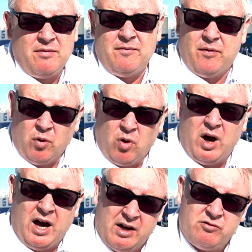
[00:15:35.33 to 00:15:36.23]

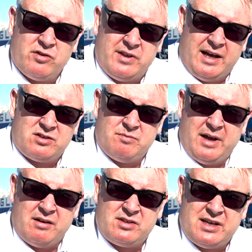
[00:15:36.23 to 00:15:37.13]

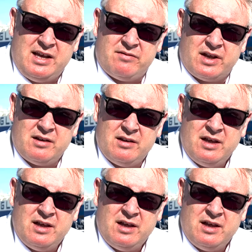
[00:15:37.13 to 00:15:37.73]
£400,000 saving